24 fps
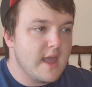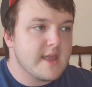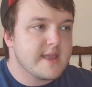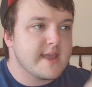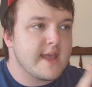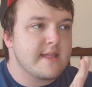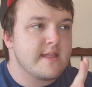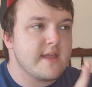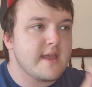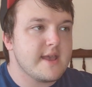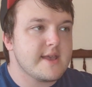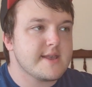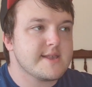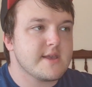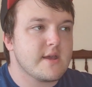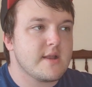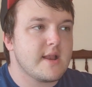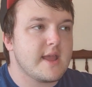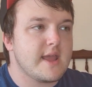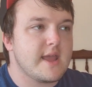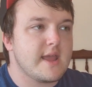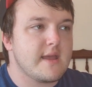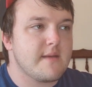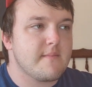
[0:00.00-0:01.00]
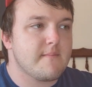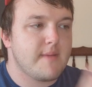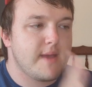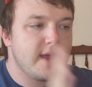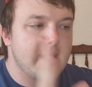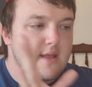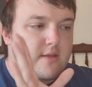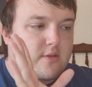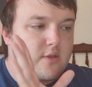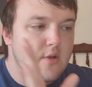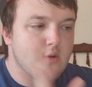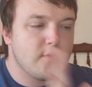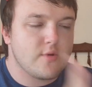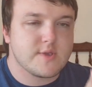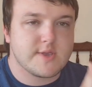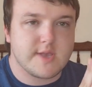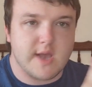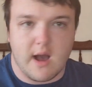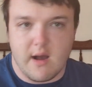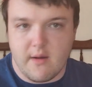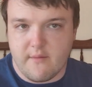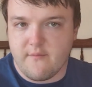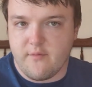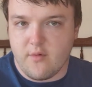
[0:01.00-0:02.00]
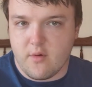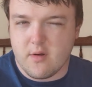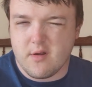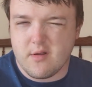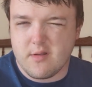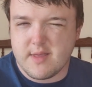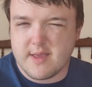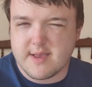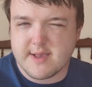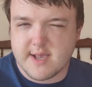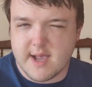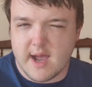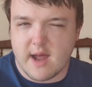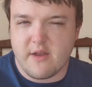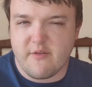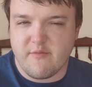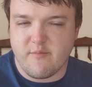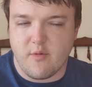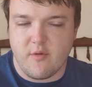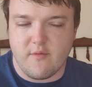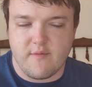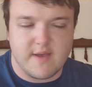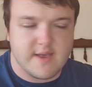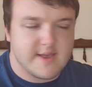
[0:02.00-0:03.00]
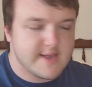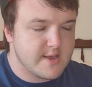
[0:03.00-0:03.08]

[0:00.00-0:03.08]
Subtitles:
It can easily be the good song for this kind of movie.